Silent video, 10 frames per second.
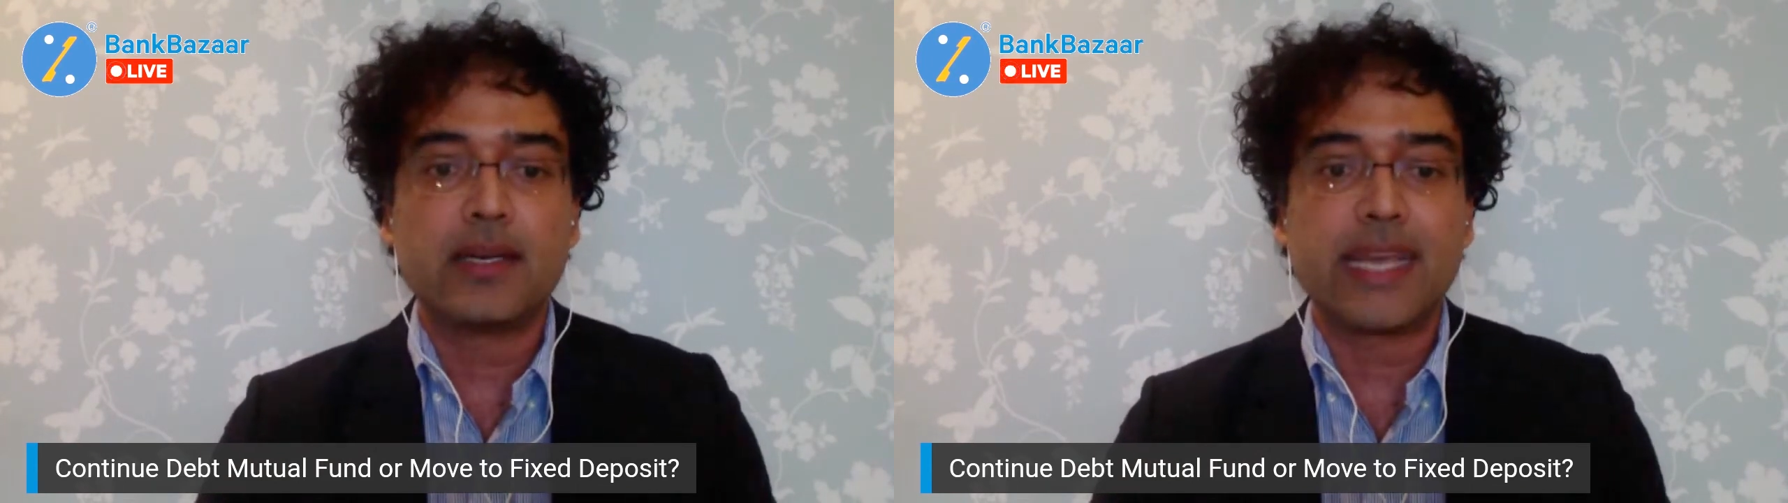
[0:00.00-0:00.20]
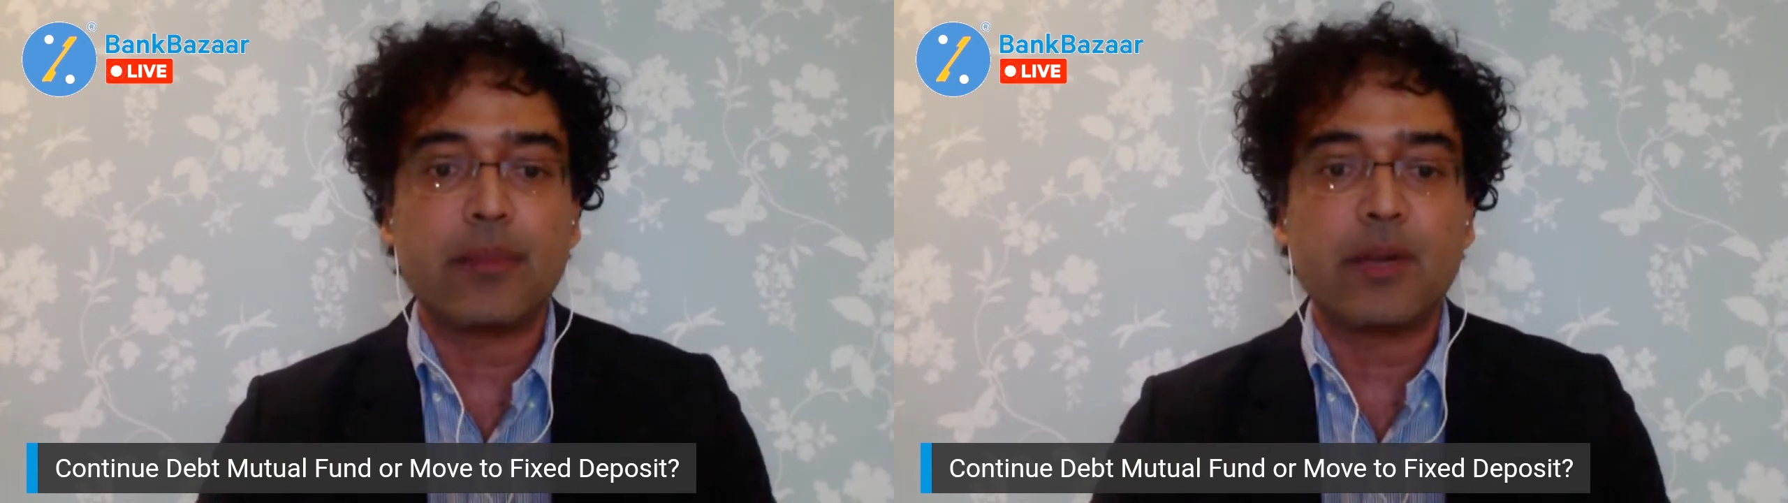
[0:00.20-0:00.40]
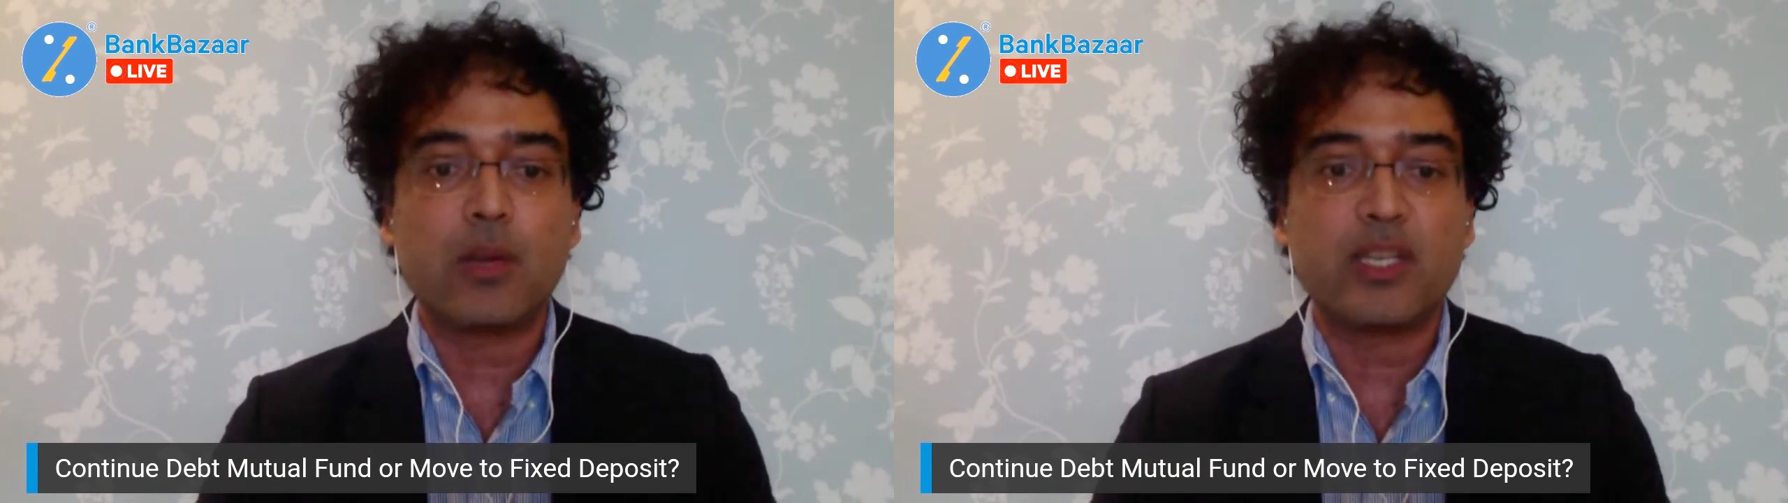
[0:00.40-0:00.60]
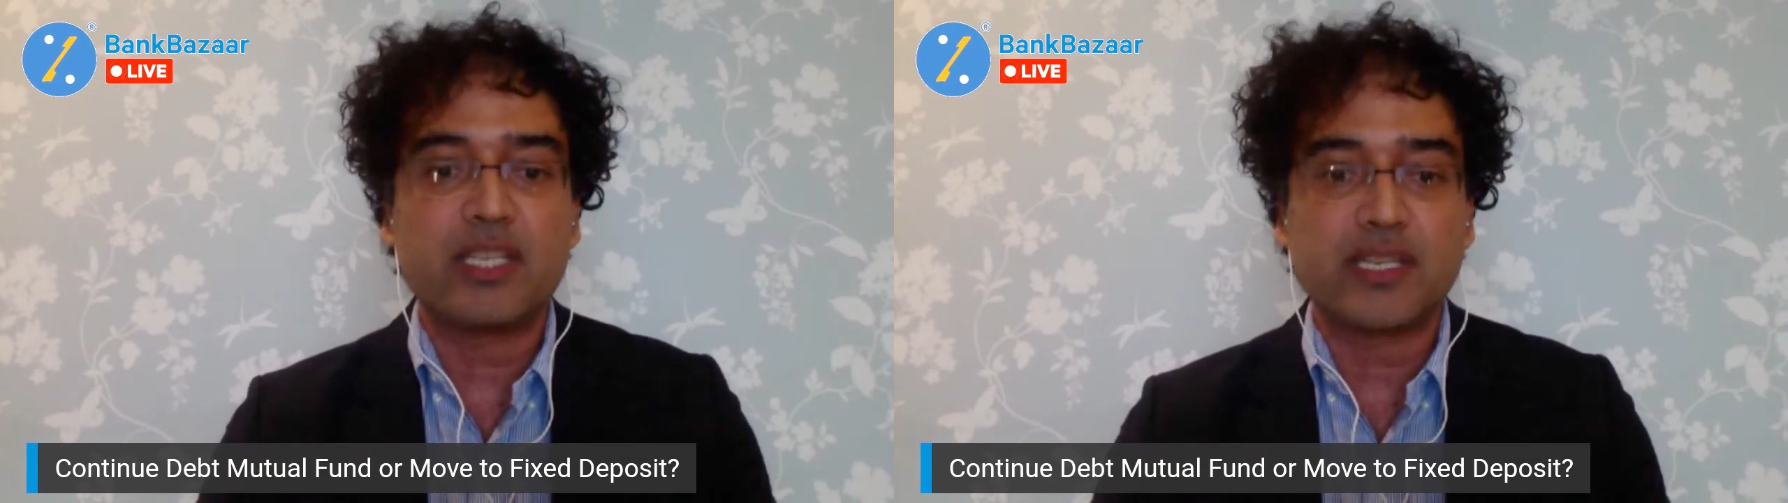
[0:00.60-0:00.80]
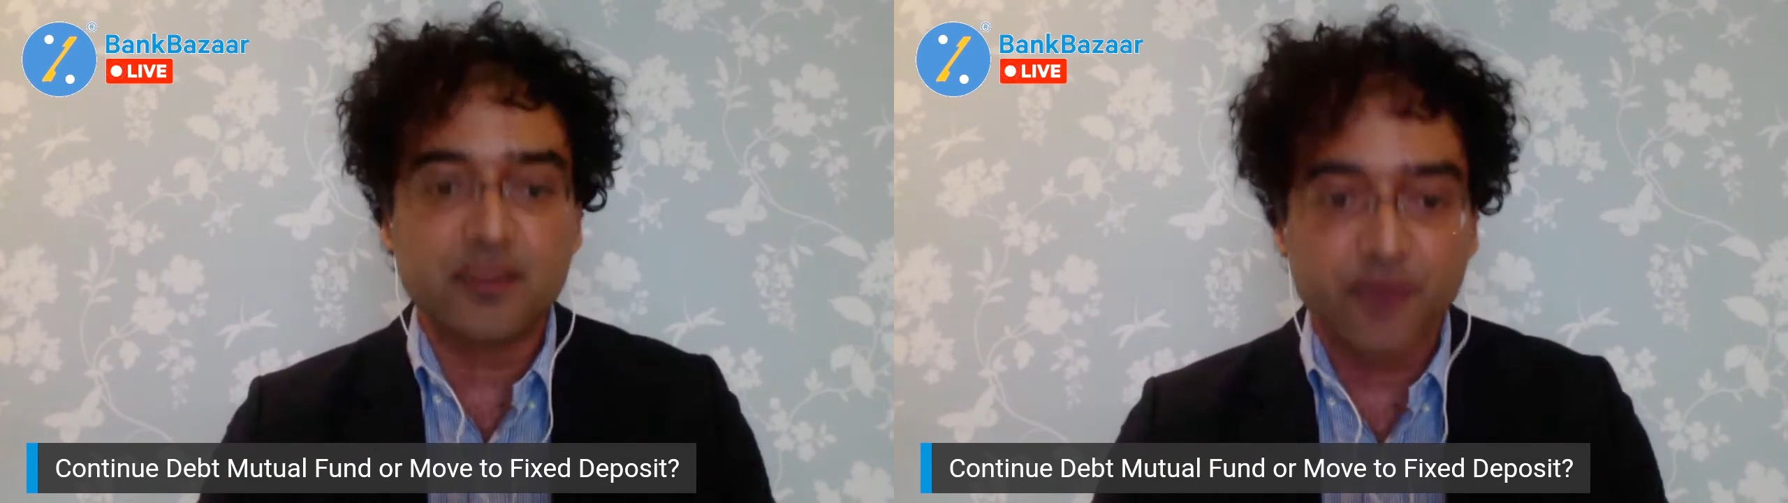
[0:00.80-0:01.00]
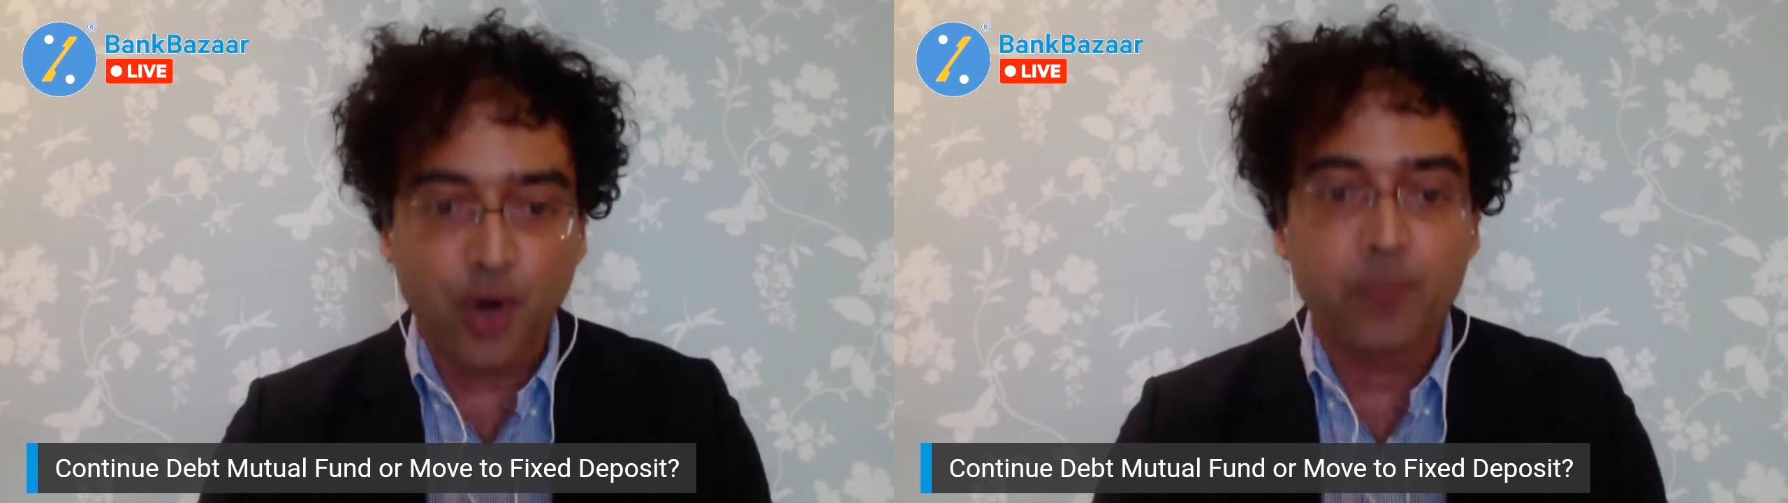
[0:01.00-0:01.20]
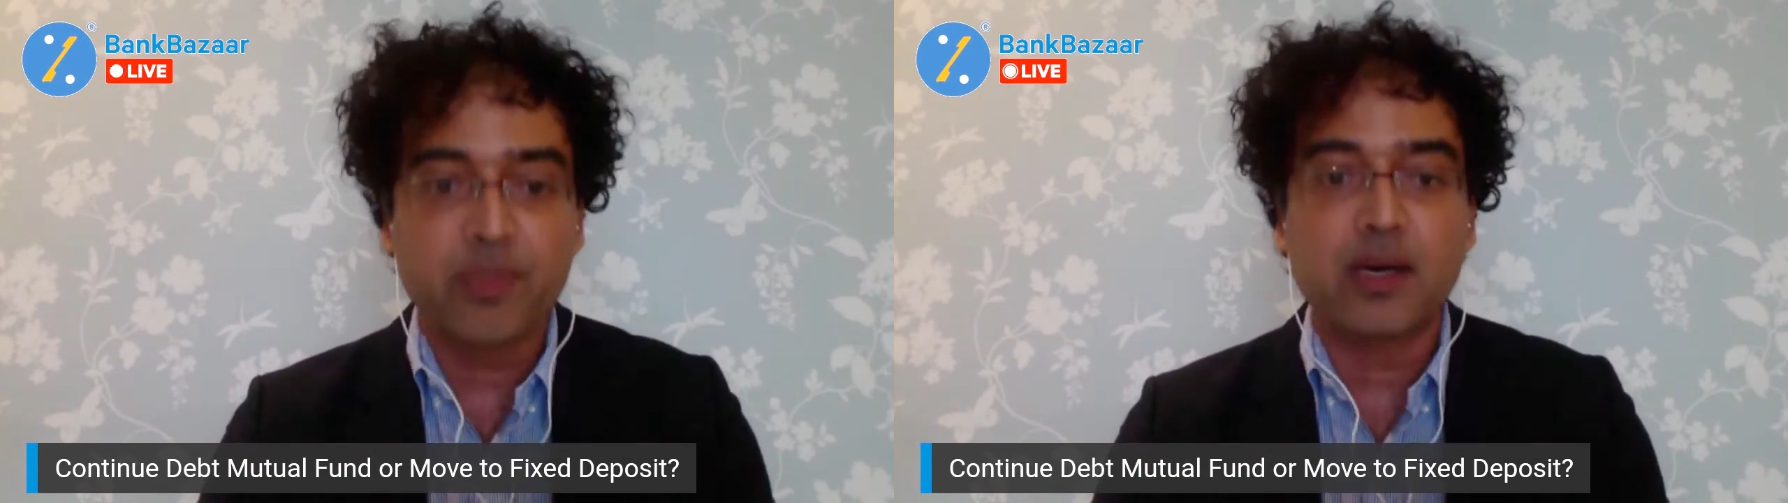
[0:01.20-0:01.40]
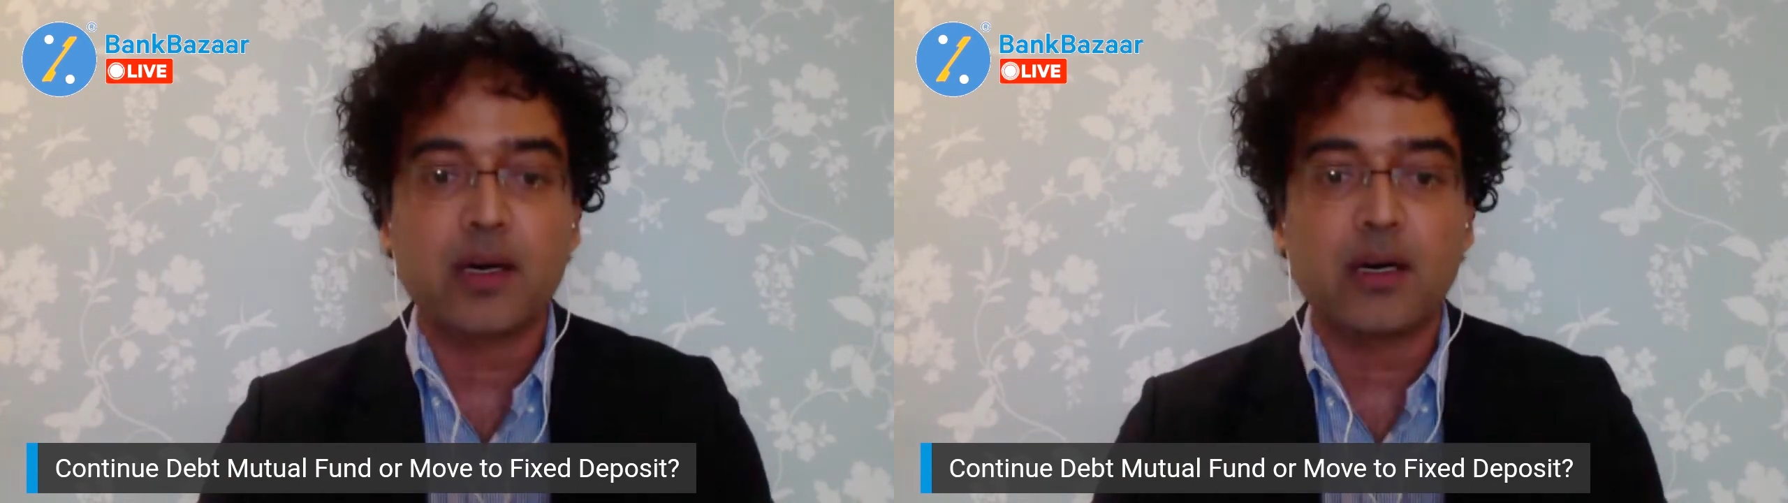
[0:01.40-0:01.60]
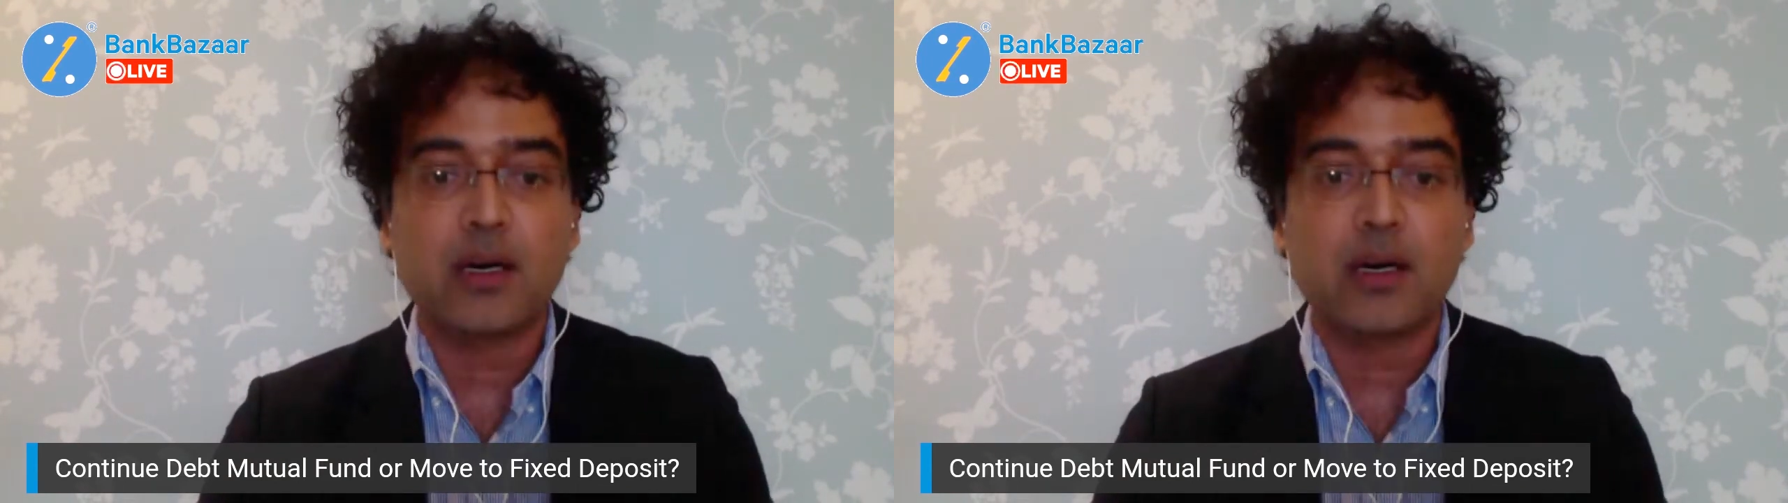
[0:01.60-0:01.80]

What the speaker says: table which is from the